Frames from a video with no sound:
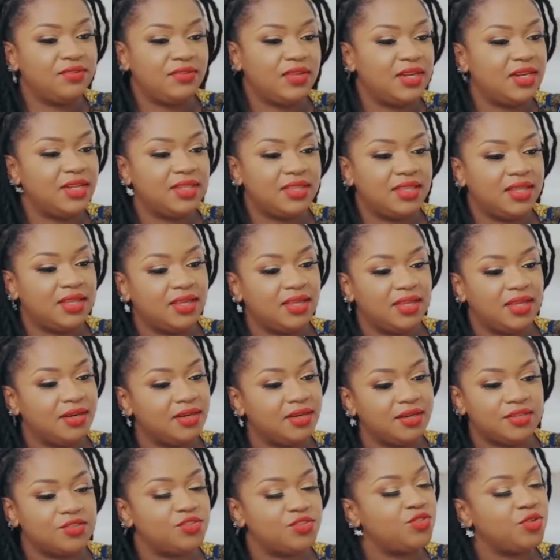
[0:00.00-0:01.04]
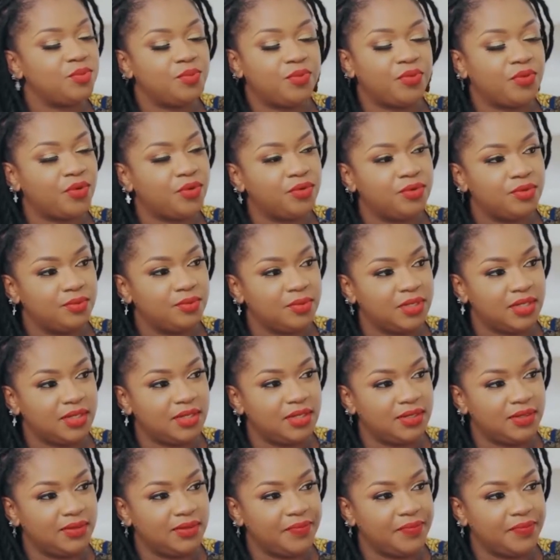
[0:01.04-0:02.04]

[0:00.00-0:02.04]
said, Feli, the industry broke me.